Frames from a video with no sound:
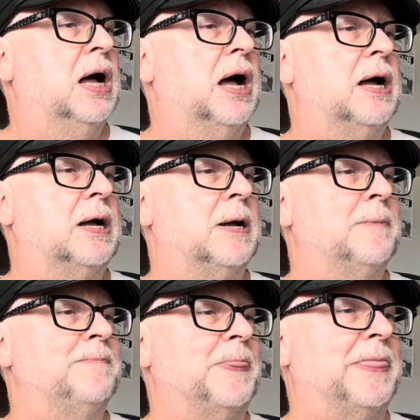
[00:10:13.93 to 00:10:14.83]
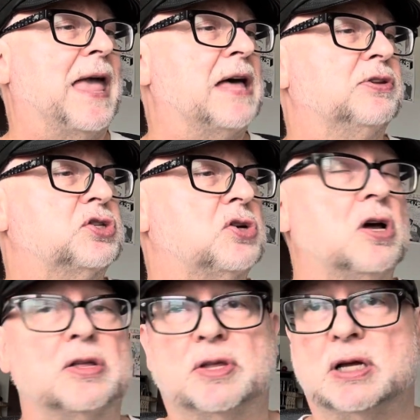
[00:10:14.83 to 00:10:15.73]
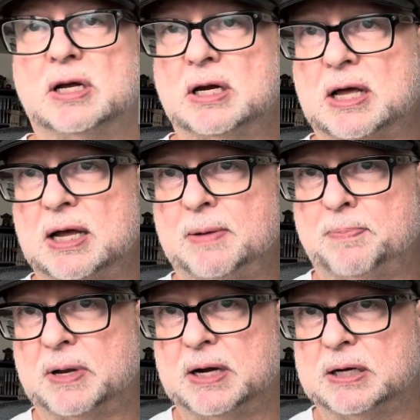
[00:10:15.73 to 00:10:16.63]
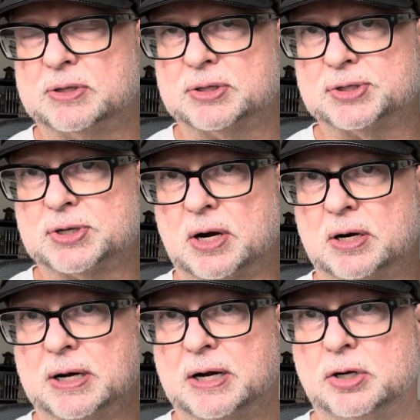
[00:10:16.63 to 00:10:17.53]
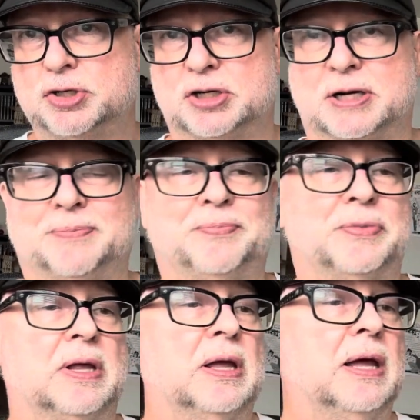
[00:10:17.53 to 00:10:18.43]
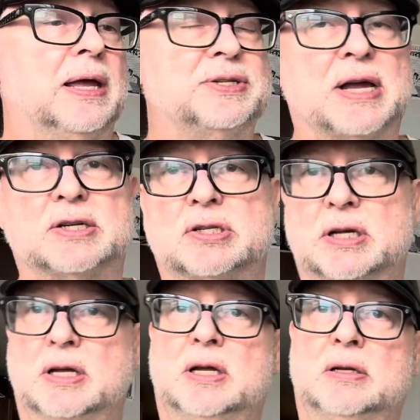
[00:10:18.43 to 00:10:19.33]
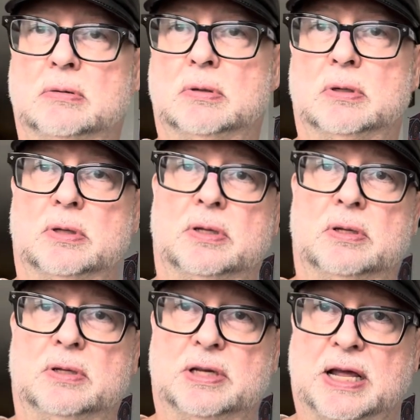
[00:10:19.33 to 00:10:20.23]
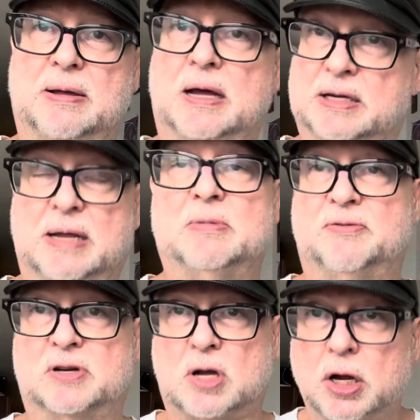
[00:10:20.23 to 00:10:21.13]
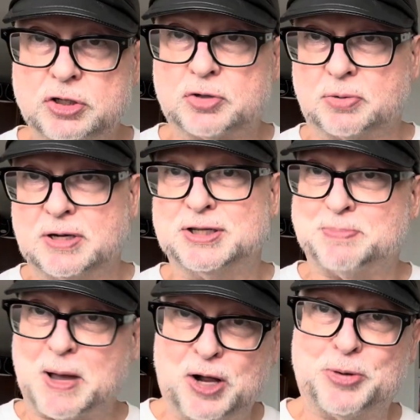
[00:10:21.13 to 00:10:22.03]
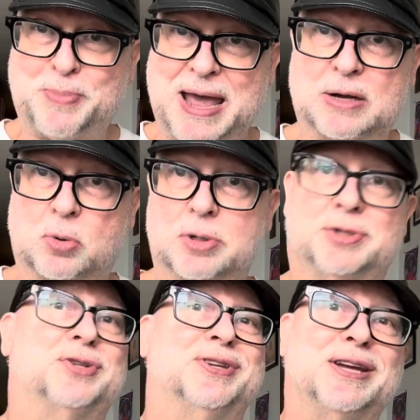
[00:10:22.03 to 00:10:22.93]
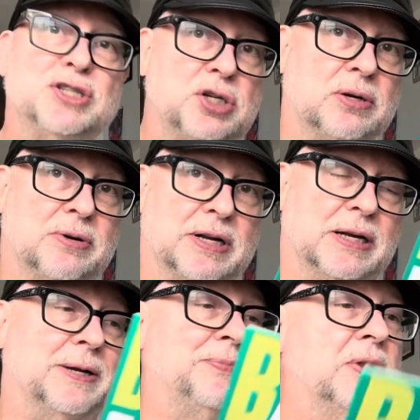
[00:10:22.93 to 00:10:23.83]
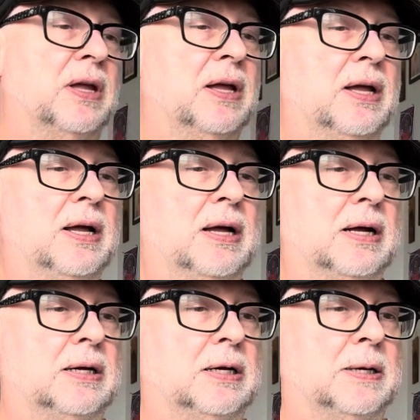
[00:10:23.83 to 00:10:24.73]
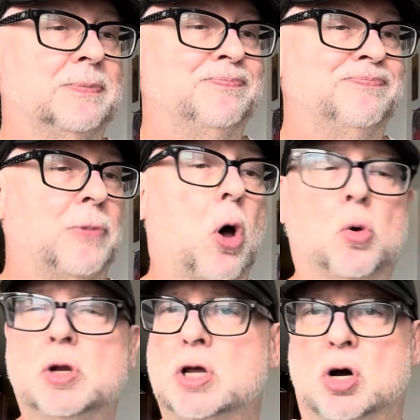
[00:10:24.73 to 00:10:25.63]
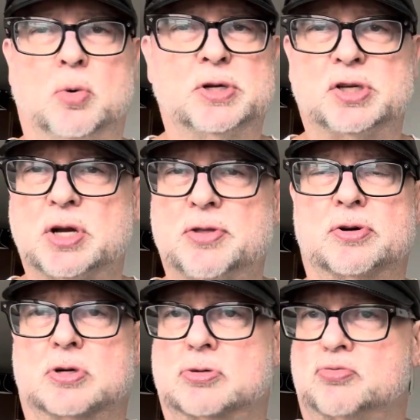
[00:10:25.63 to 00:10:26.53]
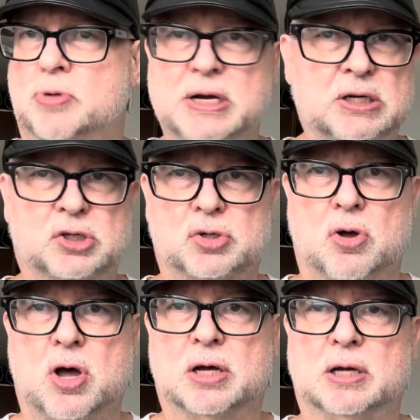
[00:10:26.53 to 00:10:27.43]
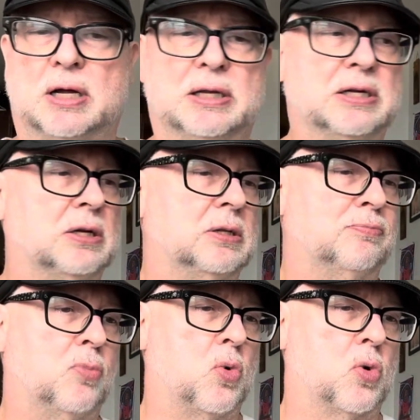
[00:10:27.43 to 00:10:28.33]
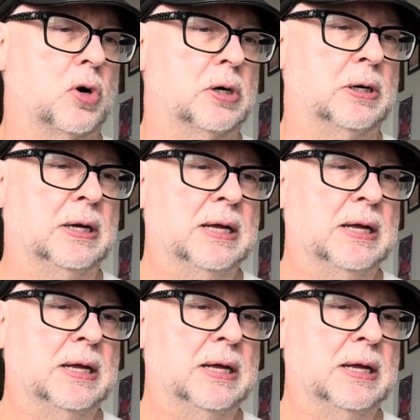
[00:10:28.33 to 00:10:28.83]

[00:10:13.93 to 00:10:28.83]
The song that I played at the start, Airegin, is actually a name of a country spelled backwards, Nigeria. Oleo is another great song, a little more,